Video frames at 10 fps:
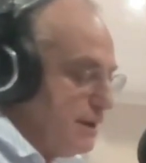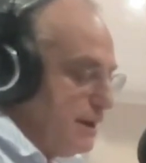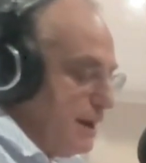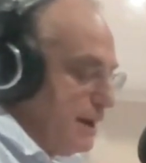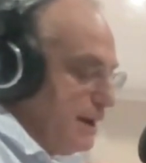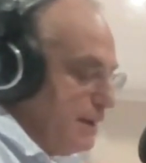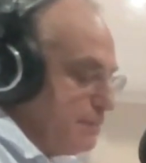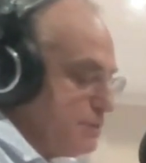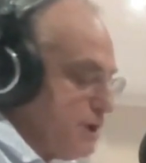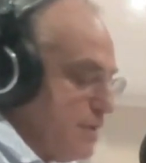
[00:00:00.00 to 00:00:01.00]
and help
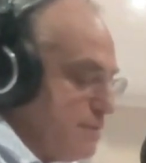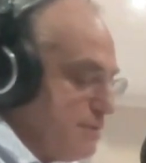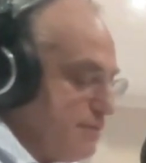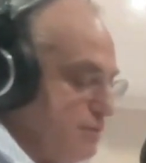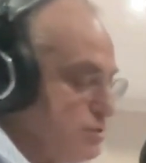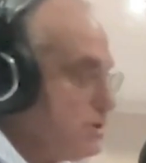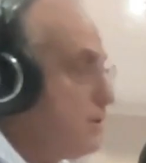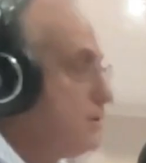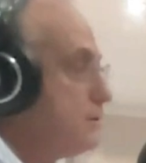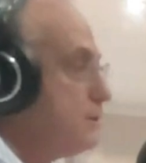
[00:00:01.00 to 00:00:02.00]
shape the
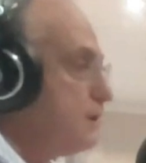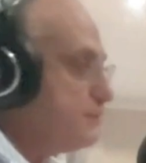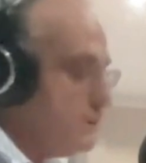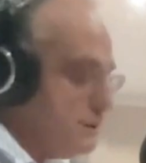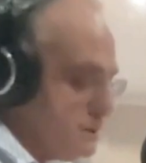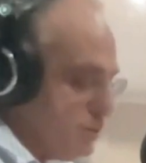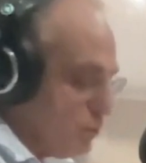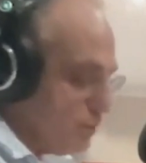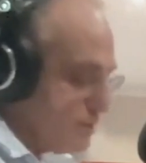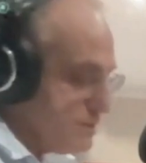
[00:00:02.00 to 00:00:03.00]
future of these
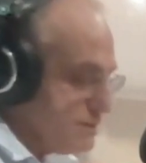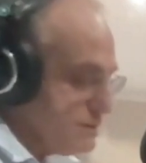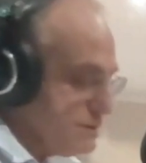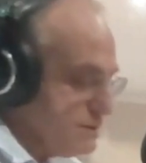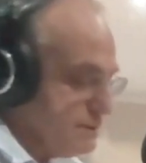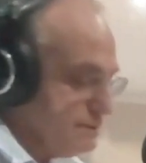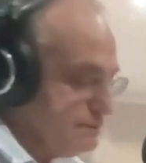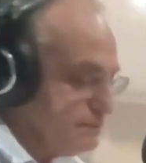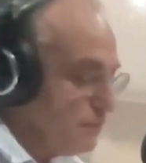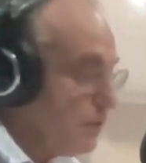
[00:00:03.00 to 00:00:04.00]
small businesses.
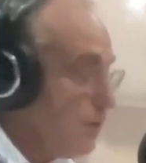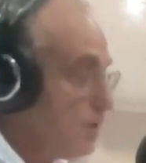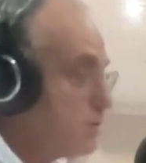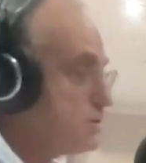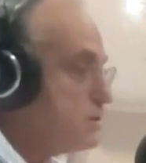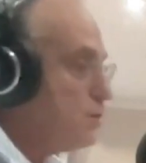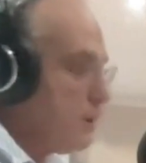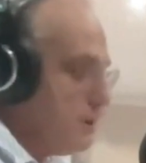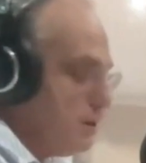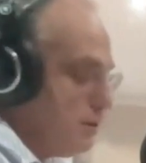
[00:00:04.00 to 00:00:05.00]
So
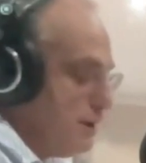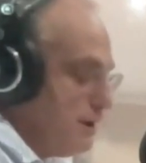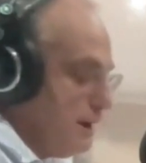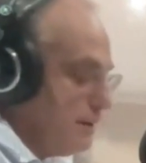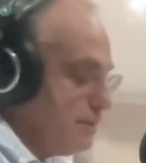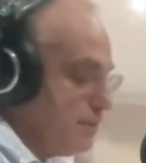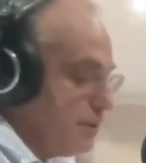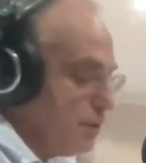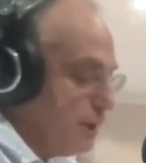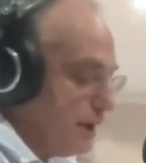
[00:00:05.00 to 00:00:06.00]
whether you need help or
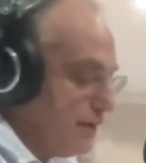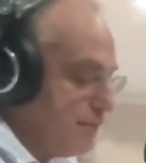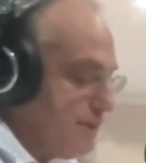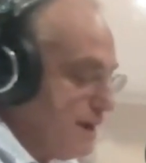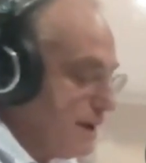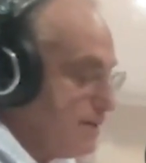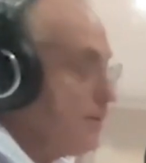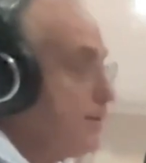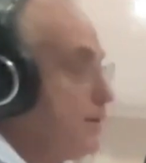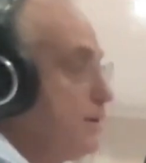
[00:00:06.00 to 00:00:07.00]
you want to give back,
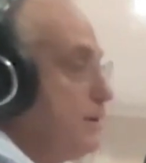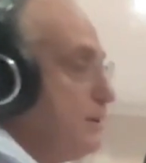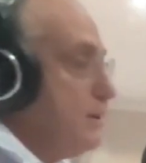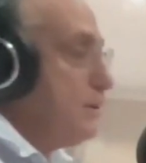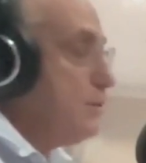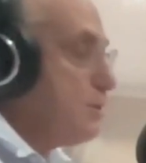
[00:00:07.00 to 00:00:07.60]
you